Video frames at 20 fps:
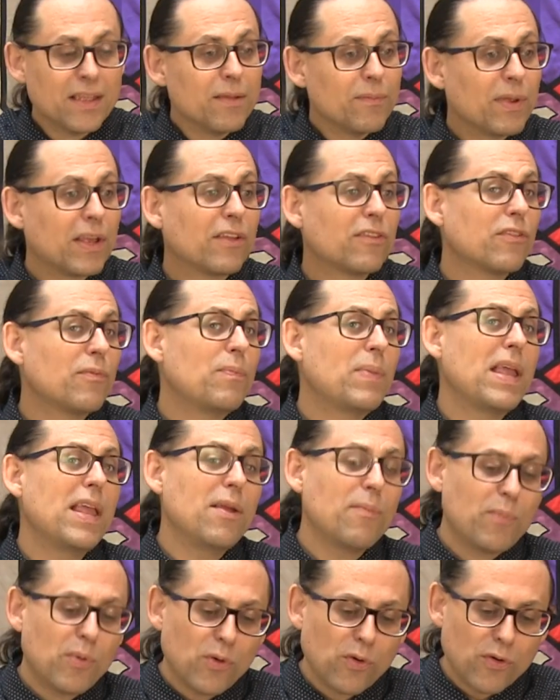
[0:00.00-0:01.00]
Because the
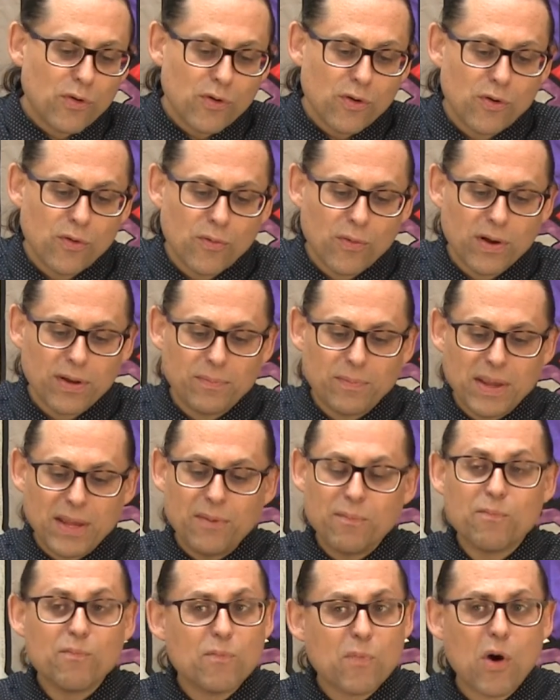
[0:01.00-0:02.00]
people who would be
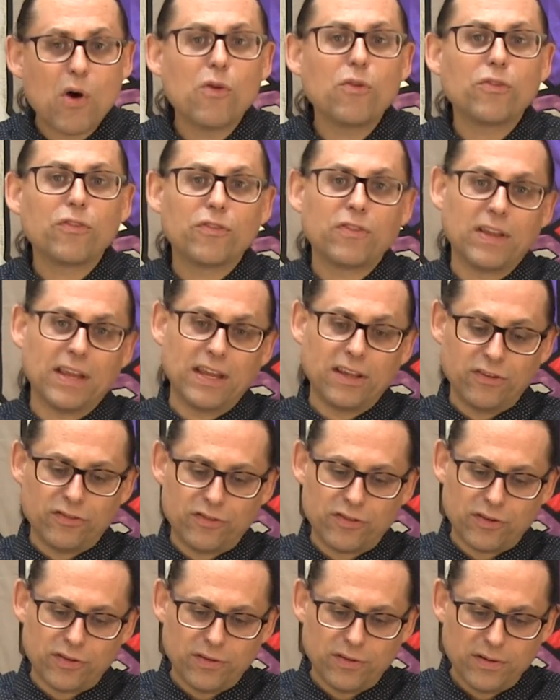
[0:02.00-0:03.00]
most
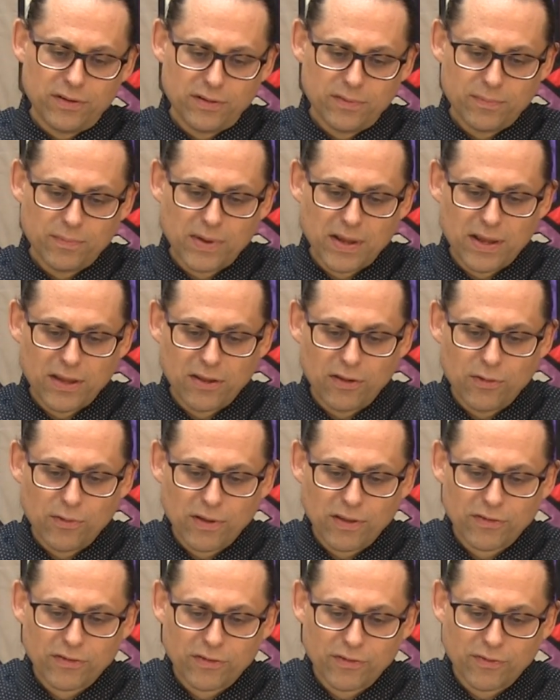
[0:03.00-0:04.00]
injured by
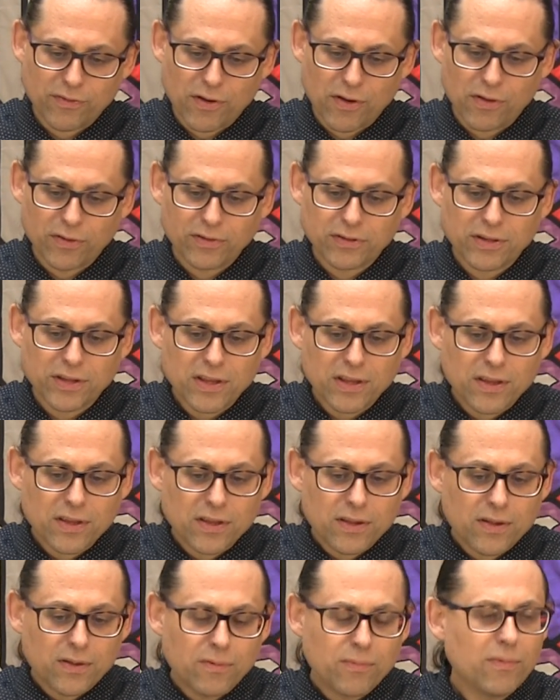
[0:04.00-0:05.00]
U.S. default
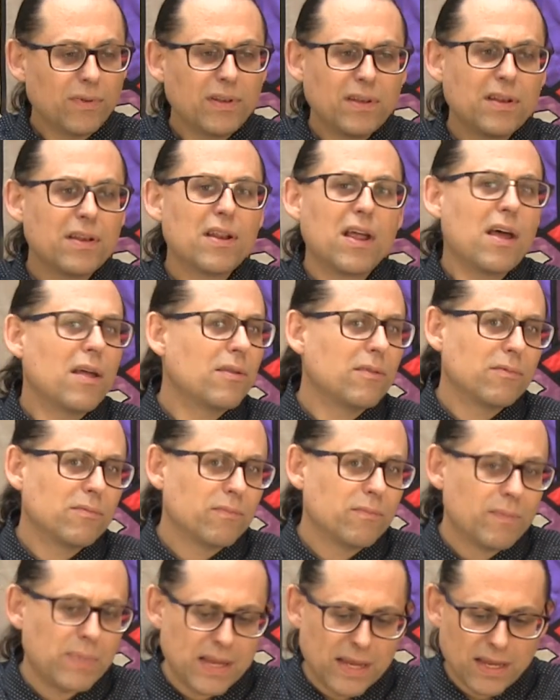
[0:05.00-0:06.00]
would not
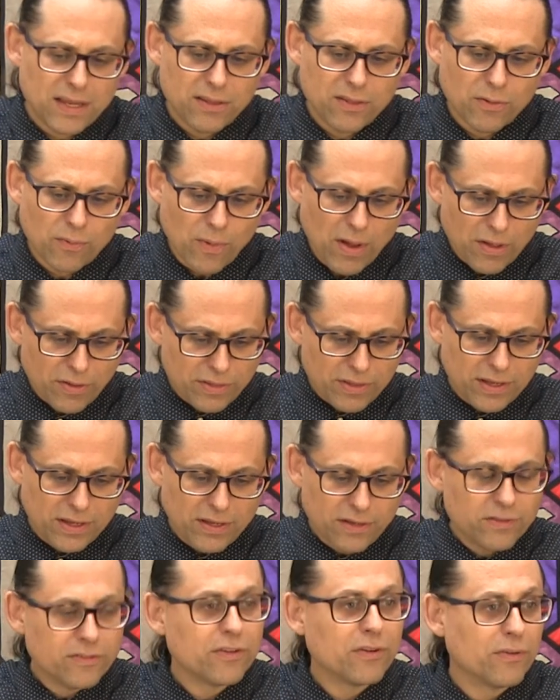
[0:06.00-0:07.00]
be the
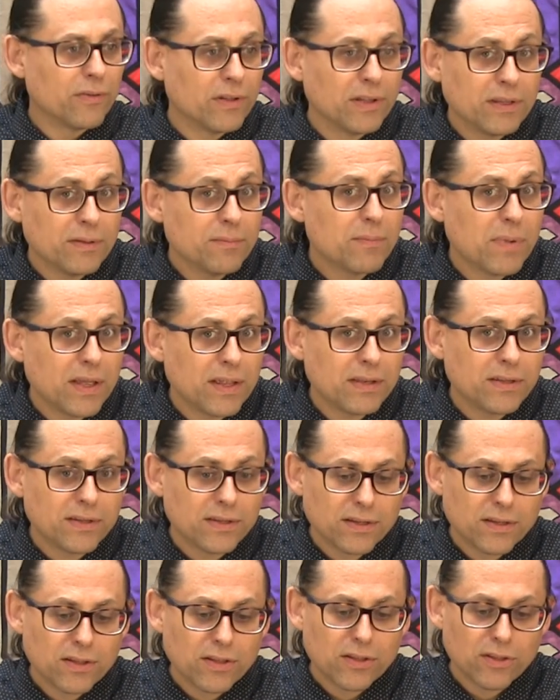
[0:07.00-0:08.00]
wealthy, generally, but
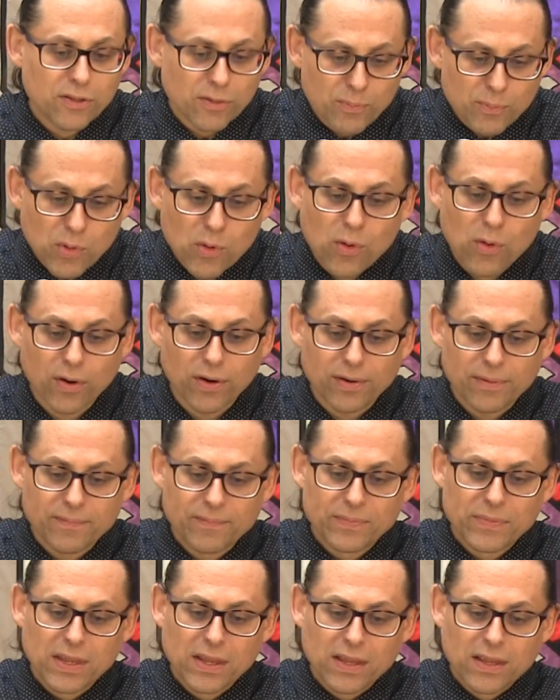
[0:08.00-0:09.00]
the poor,
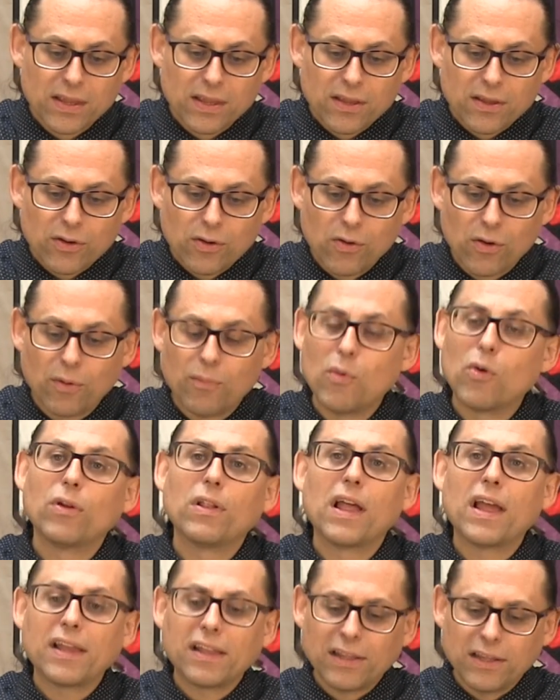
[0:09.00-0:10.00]
who are more
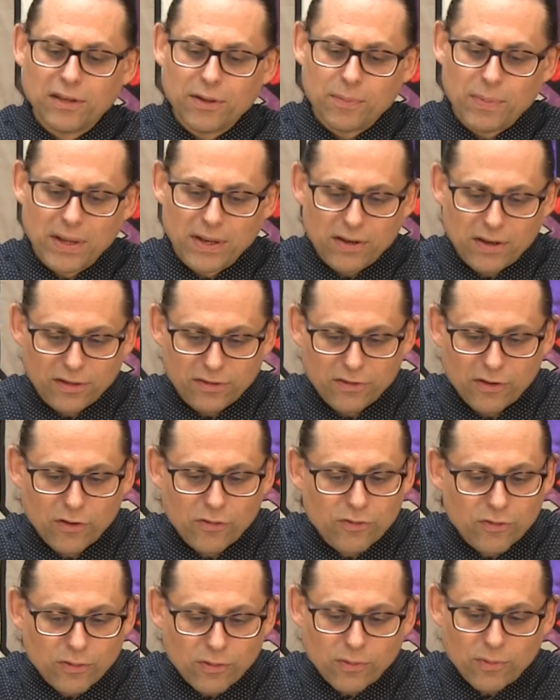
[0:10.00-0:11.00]
likely to depend on
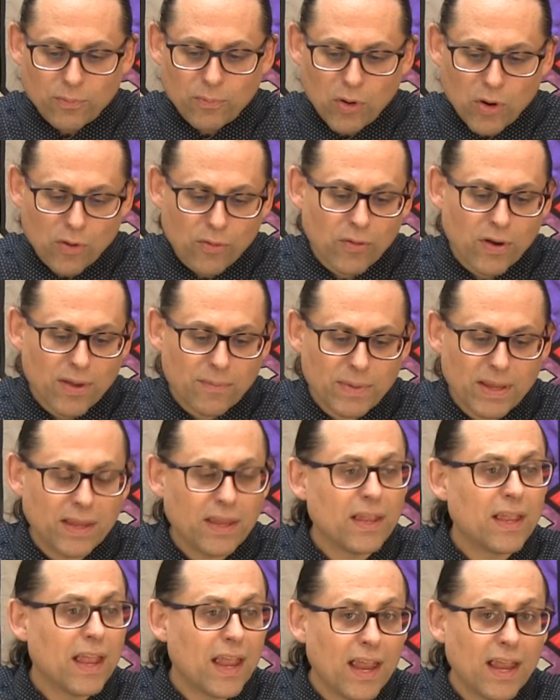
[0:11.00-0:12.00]
social
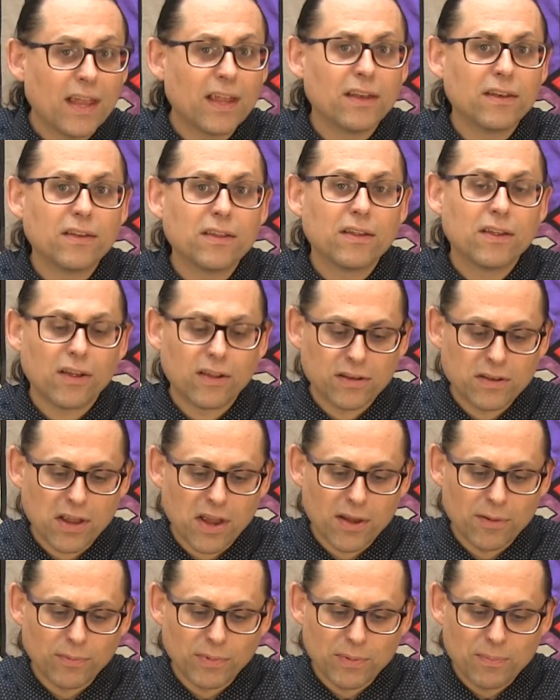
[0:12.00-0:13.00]
programming and on
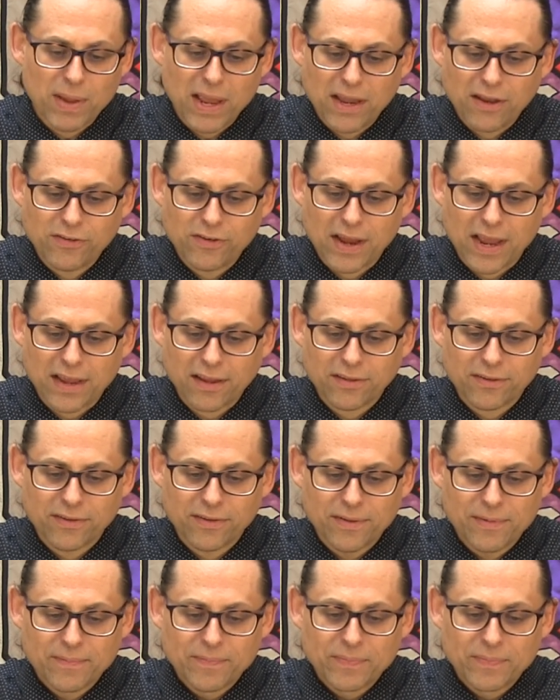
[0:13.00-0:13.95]
timely paychecks.